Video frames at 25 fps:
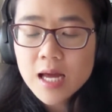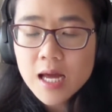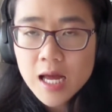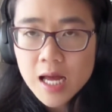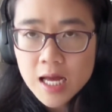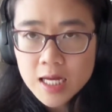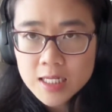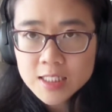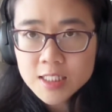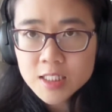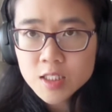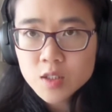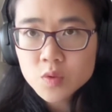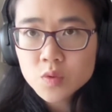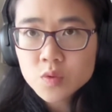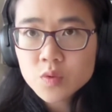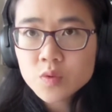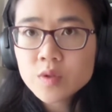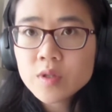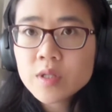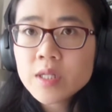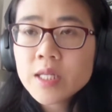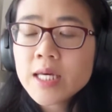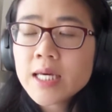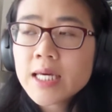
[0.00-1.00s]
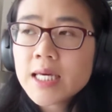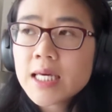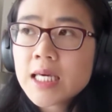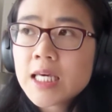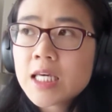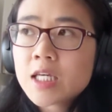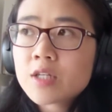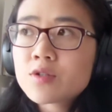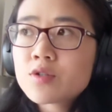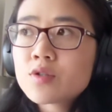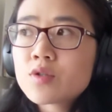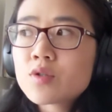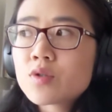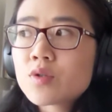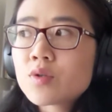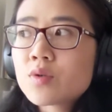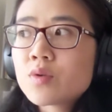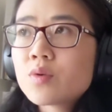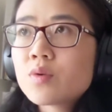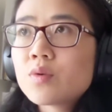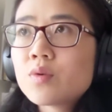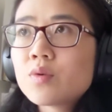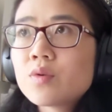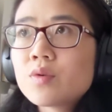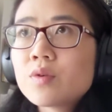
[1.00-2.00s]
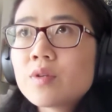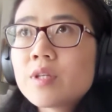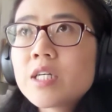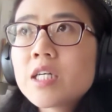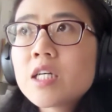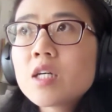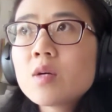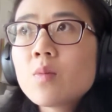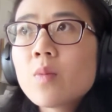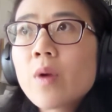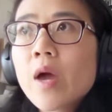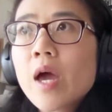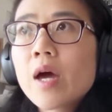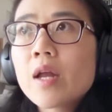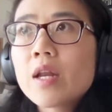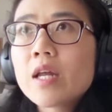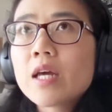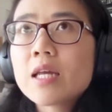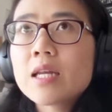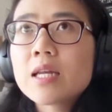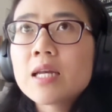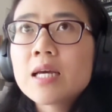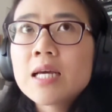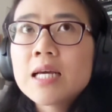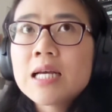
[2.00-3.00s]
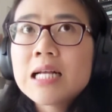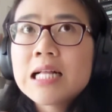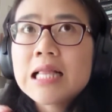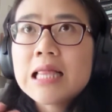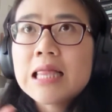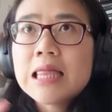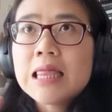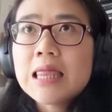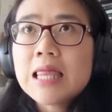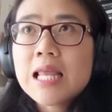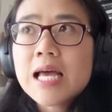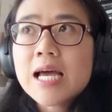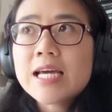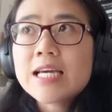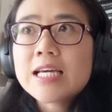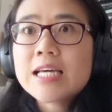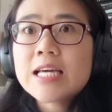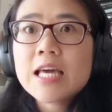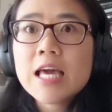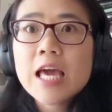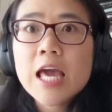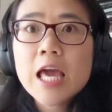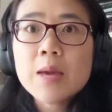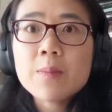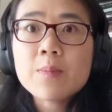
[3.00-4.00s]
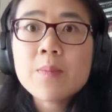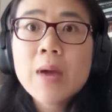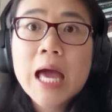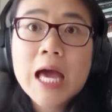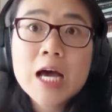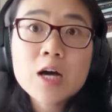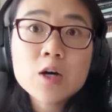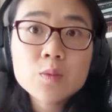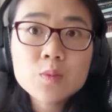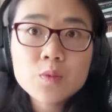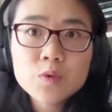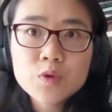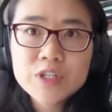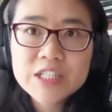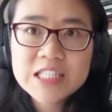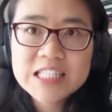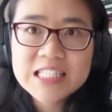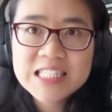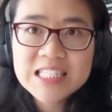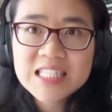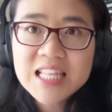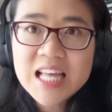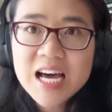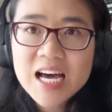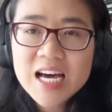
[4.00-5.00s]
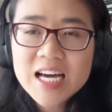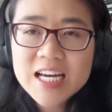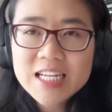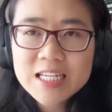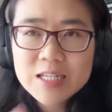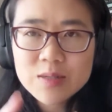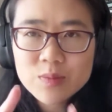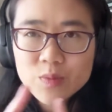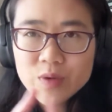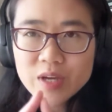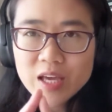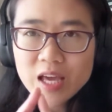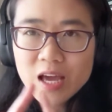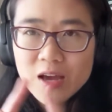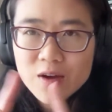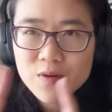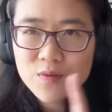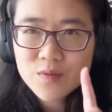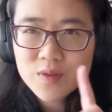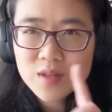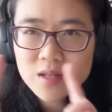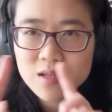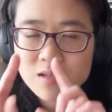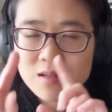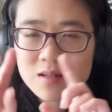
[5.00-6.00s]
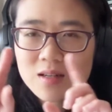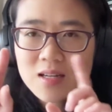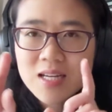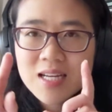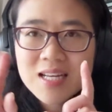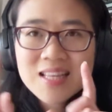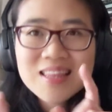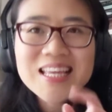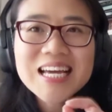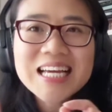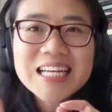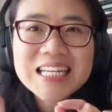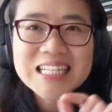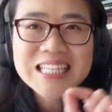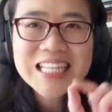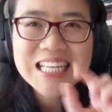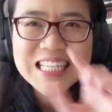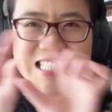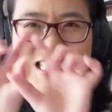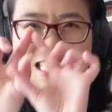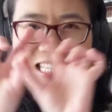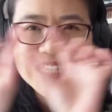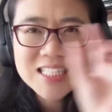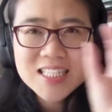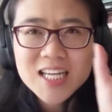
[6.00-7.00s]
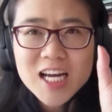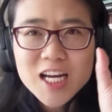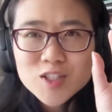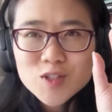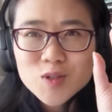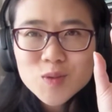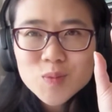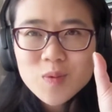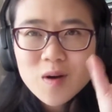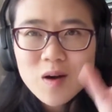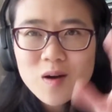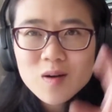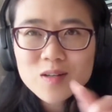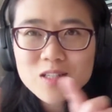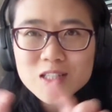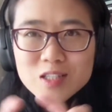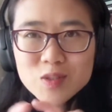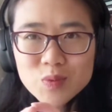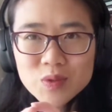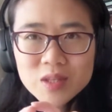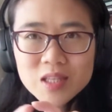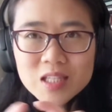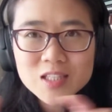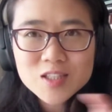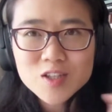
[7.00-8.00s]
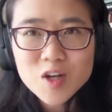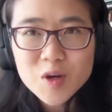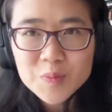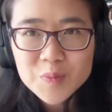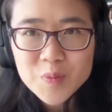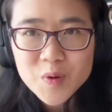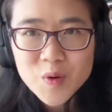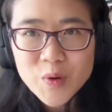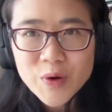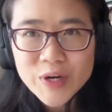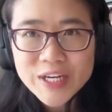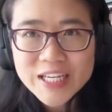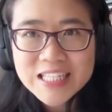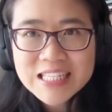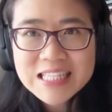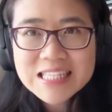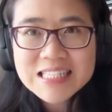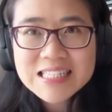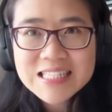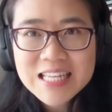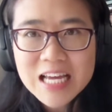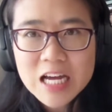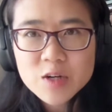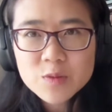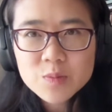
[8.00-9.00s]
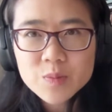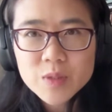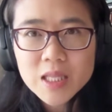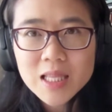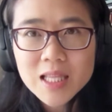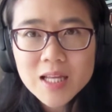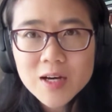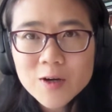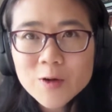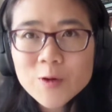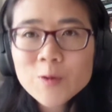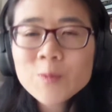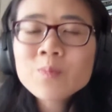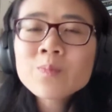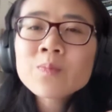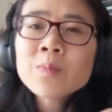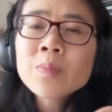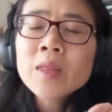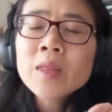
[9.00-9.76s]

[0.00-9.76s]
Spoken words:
article is to think about it like a PowerPoint slide, and we have that classic title box with the dot points down below.